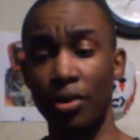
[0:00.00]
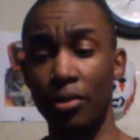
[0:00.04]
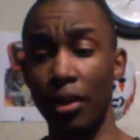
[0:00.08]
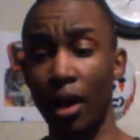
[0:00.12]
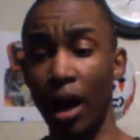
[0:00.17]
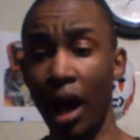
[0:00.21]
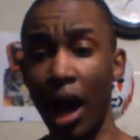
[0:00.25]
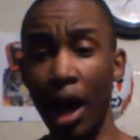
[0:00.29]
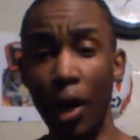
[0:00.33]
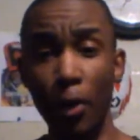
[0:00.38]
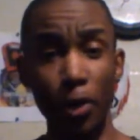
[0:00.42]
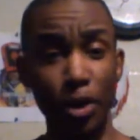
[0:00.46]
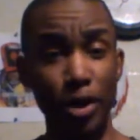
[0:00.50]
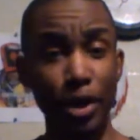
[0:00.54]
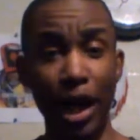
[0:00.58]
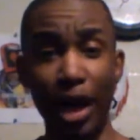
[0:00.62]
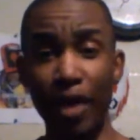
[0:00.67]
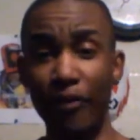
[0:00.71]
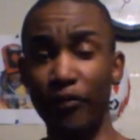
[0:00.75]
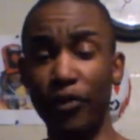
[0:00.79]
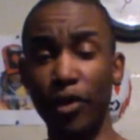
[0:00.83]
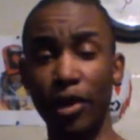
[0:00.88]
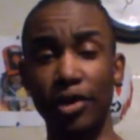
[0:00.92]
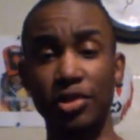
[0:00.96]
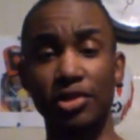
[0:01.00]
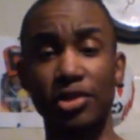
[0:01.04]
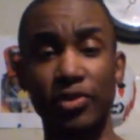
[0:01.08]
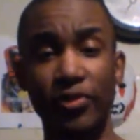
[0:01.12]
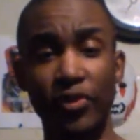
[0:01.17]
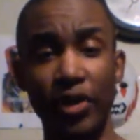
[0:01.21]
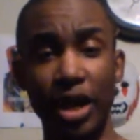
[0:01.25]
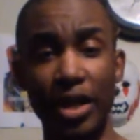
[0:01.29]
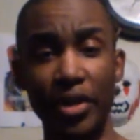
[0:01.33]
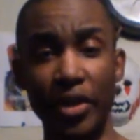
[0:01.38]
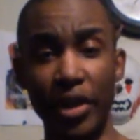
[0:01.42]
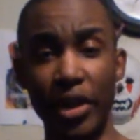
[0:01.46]
I would not
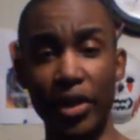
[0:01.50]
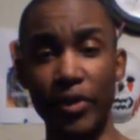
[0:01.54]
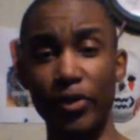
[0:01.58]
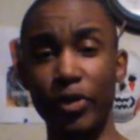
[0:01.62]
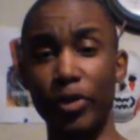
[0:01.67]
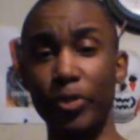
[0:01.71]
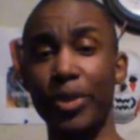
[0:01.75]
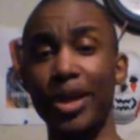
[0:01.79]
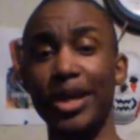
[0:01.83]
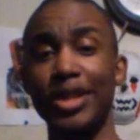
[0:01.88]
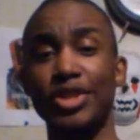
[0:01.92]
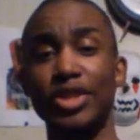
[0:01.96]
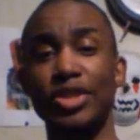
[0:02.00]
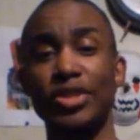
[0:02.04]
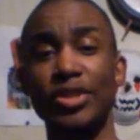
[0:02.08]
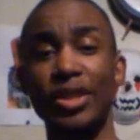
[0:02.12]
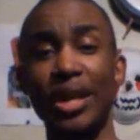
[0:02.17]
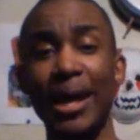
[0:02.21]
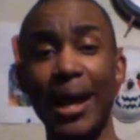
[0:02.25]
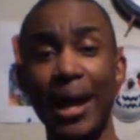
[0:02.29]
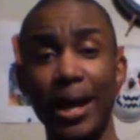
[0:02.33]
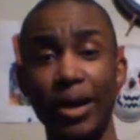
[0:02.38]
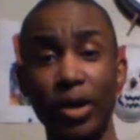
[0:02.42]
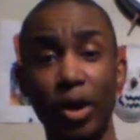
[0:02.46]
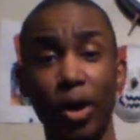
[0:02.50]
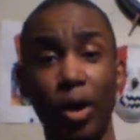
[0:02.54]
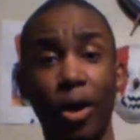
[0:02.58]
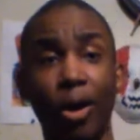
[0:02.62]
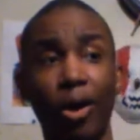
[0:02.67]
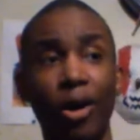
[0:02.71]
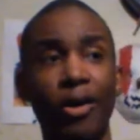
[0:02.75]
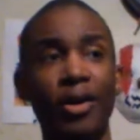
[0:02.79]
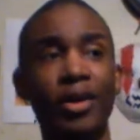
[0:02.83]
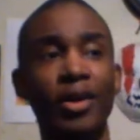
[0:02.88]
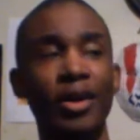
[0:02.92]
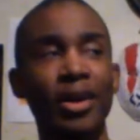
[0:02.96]
falsify that information at all.
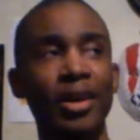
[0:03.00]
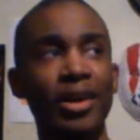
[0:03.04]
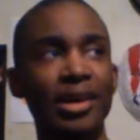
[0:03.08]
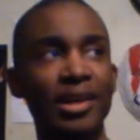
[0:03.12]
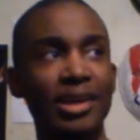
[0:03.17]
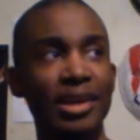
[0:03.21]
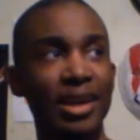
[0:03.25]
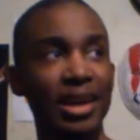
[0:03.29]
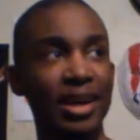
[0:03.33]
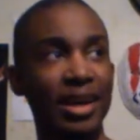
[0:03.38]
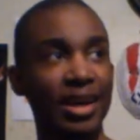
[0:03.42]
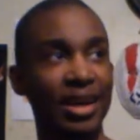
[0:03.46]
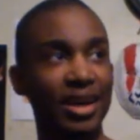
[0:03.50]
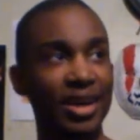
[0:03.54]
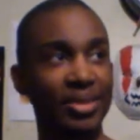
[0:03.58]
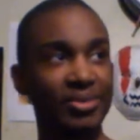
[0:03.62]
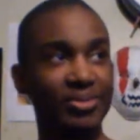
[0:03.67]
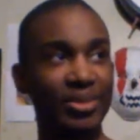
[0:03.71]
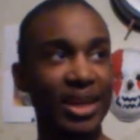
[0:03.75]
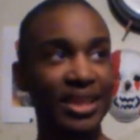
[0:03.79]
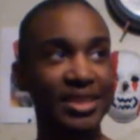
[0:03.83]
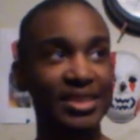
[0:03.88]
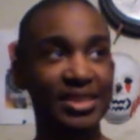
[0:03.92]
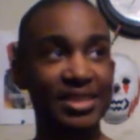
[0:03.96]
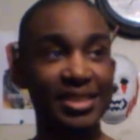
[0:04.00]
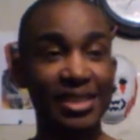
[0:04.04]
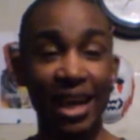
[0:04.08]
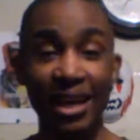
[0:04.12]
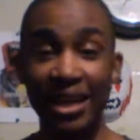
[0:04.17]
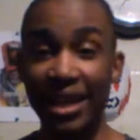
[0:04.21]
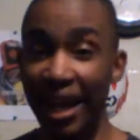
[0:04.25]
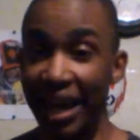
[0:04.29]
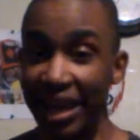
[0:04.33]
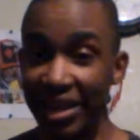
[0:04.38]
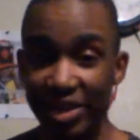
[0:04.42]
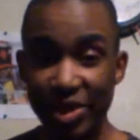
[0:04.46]
I'd
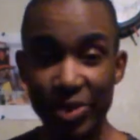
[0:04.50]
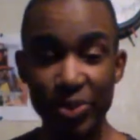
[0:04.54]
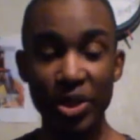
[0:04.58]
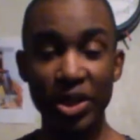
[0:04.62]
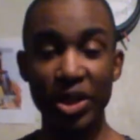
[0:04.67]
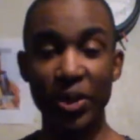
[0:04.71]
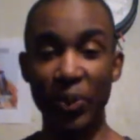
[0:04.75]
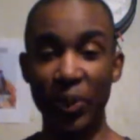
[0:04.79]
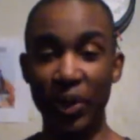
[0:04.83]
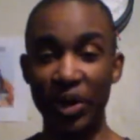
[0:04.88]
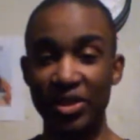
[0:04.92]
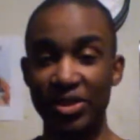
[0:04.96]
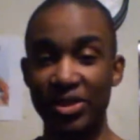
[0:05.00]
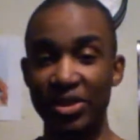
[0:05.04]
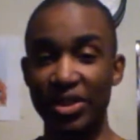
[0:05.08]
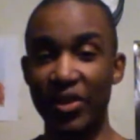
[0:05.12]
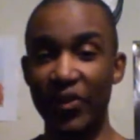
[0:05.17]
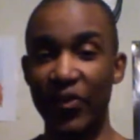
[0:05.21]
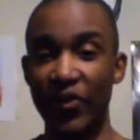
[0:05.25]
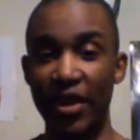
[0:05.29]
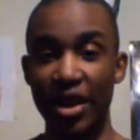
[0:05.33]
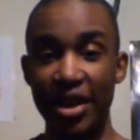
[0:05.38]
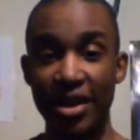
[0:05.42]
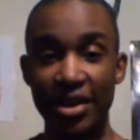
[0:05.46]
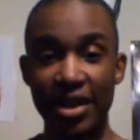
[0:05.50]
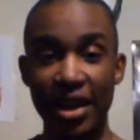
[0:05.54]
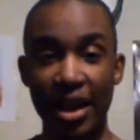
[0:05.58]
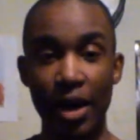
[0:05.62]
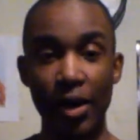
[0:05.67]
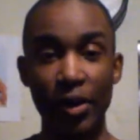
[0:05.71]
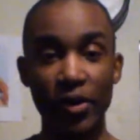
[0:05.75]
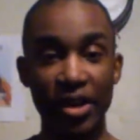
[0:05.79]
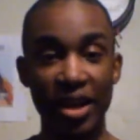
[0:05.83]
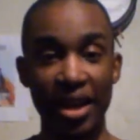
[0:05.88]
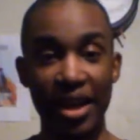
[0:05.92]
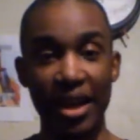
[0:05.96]
hate to be the person to find
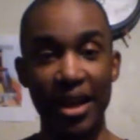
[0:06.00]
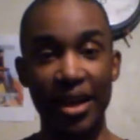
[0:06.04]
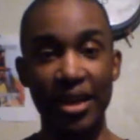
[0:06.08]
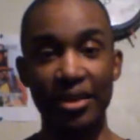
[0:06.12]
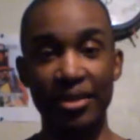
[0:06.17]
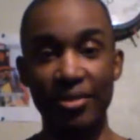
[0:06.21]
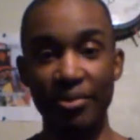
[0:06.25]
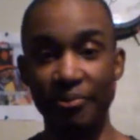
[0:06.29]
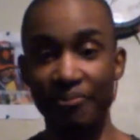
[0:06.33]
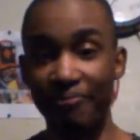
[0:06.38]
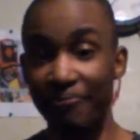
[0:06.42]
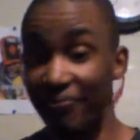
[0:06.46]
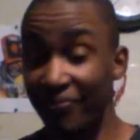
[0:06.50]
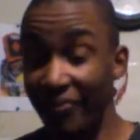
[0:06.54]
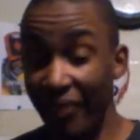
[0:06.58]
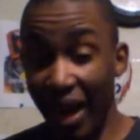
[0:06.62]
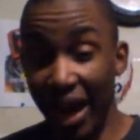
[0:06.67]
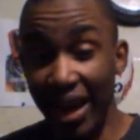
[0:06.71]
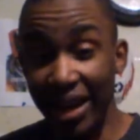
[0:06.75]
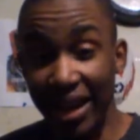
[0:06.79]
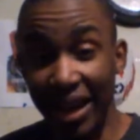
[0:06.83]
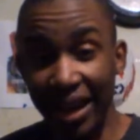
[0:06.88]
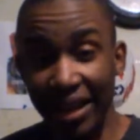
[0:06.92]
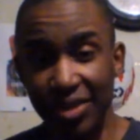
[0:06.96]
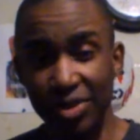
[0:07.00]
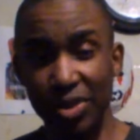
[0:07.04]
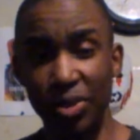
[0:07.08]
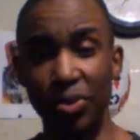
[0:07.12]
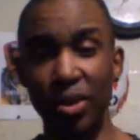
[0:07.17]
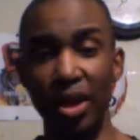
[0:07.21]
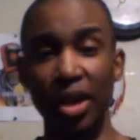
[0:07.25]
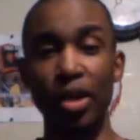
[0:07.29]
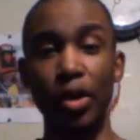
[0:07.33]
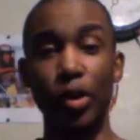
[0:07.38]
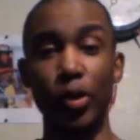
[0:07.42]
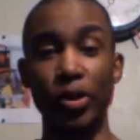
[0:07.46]
out, and I'd hate to be
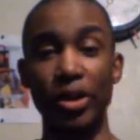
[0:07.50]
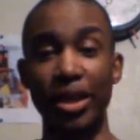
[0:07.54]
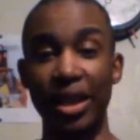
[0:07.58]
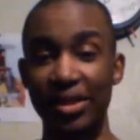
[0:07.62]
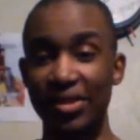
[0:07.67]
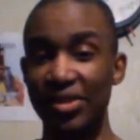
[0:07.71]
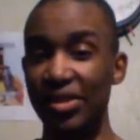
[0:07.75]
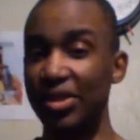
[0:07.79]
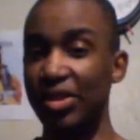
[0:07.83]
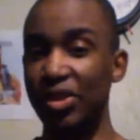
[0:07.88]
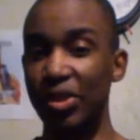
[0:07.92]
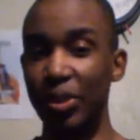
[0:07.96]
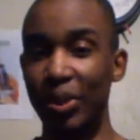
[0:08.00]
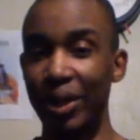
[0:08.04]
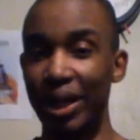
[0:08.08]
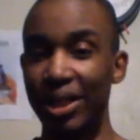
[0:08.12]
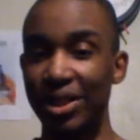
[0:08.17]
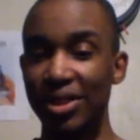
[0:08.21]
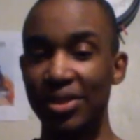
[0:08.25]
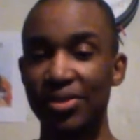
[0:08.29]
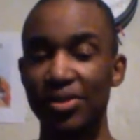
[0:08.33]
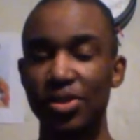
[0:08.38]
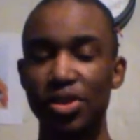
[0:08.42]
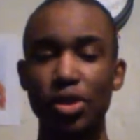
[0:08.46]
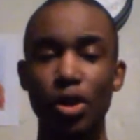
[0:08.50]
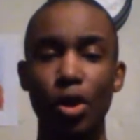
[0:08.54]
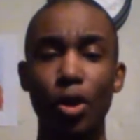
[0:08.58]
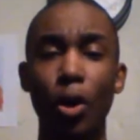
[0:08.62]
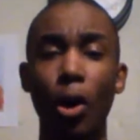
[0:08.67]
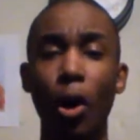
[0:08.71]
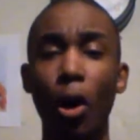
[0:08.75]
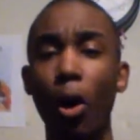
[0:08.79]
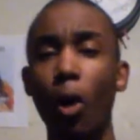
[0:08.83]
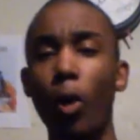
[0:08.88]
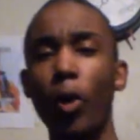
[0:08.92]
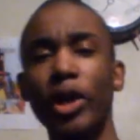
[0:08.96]
you in that situation. So
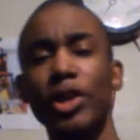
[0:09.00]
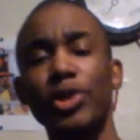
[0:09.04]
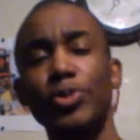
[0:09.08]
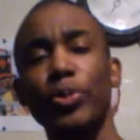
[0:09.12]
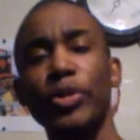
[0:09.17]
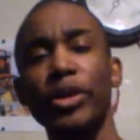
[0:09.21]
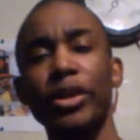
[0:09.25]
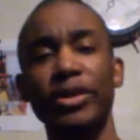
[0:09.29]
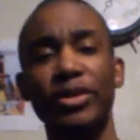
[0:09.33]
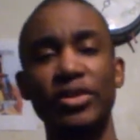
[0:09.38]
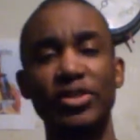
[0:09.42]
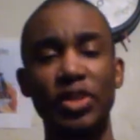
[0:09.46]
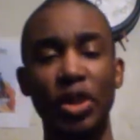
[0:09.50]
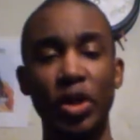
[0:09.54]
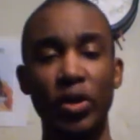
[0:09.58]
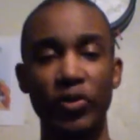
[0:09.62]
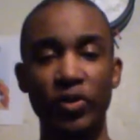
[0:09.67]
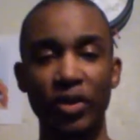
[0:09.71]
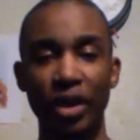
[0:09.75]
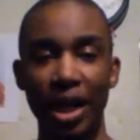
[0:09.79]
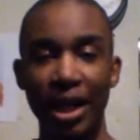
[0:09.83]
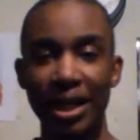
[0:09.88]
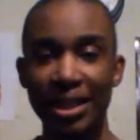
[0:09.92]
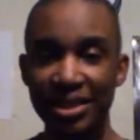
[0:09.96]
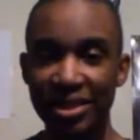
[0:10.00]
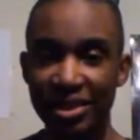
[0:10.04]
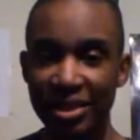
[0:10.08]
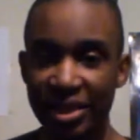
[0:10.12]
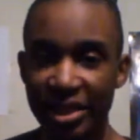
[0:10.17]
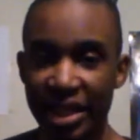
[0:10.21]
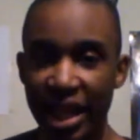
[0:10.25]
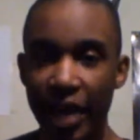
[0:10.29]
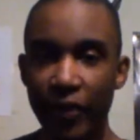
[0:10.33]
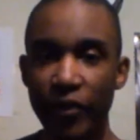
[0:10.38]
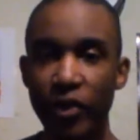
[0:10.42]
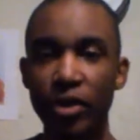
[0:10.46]
always be yourself, guys.
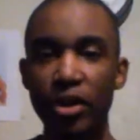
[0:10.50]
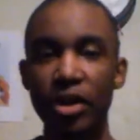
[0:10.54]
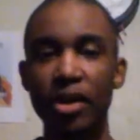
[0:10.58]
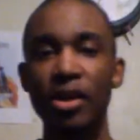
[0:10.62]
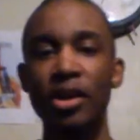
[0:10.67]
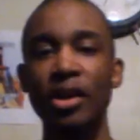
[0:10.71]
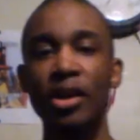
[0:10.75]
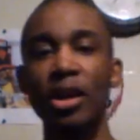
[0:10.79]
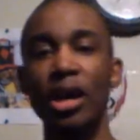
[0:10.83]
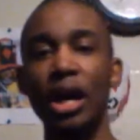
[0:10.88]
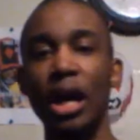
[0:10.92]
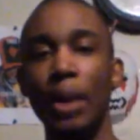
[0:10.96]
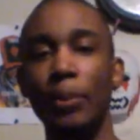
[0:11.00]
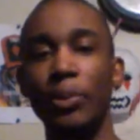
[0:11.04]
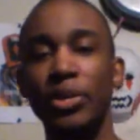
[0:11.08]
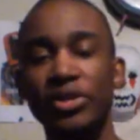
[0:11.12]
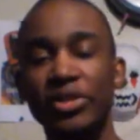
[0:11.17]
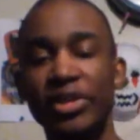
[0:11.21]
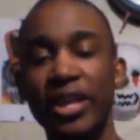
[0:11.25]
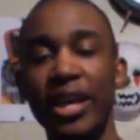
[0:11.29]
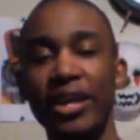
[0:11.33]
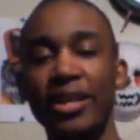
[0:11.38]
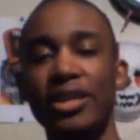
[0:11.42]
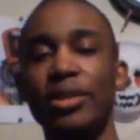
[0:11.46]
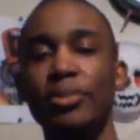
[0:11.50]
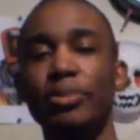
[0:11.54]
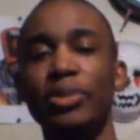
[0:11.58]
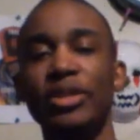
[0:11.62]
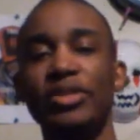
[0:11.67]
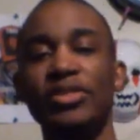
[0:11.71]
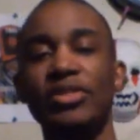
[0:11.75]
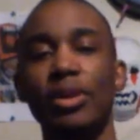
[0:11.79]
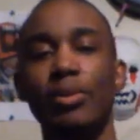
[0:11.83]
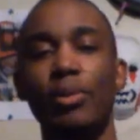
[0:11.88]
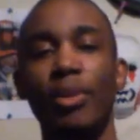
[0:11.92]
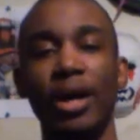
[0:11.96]
Never pretend to be
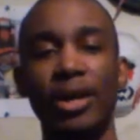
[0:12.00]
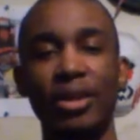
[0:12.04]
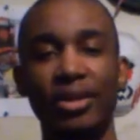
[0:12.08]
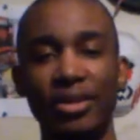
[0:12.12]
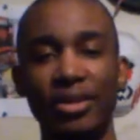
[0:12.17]
somebody you're